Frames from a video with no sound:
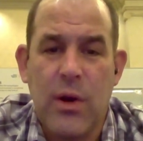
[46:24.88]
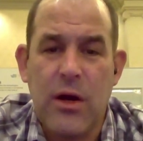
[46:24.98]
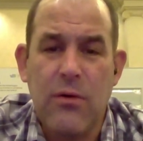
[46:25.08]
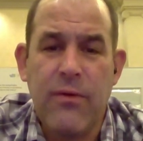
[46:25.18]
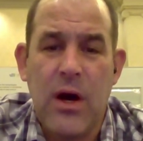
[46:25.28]

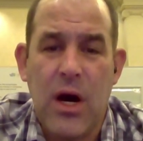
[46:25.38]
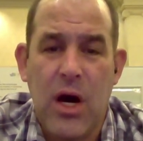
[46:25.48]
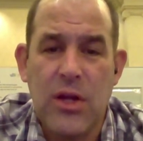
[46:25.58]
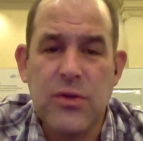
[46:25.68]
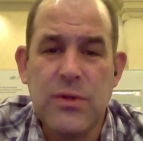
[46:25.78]

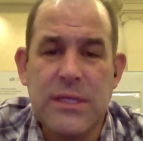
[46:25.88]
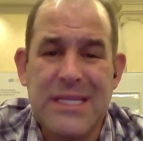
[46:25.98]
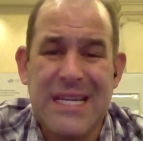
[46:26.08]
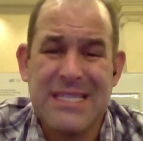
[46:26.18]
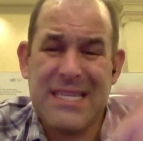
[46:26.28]
1200
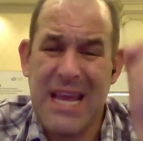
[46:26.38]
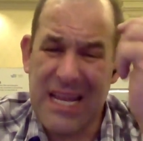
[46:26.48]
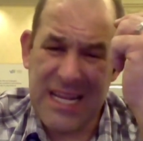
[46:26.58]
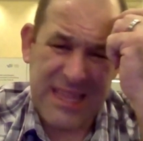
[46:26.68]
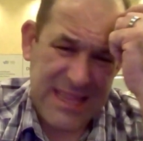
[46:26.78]
nits
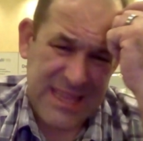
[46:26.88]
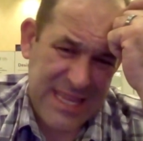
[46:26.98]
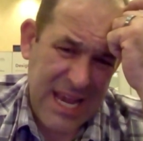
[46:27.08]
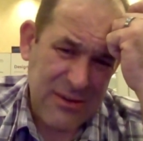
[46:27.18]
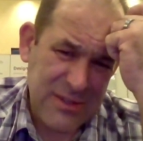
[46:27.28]
and a
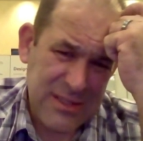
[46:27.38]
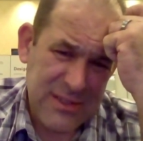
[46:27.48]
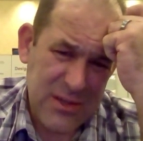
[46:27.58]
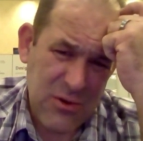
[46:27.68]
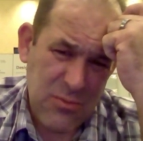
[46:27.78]
1000
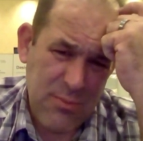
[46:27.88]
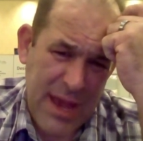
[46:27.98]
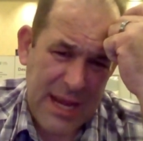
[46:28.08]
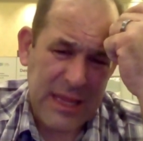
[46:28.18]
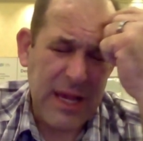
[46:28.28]
zone
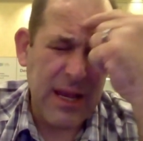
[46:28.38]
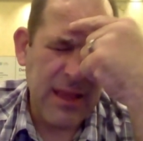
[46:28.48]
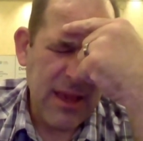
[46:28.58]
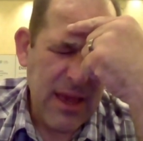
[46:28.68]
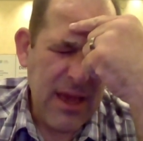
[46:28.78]
backlight.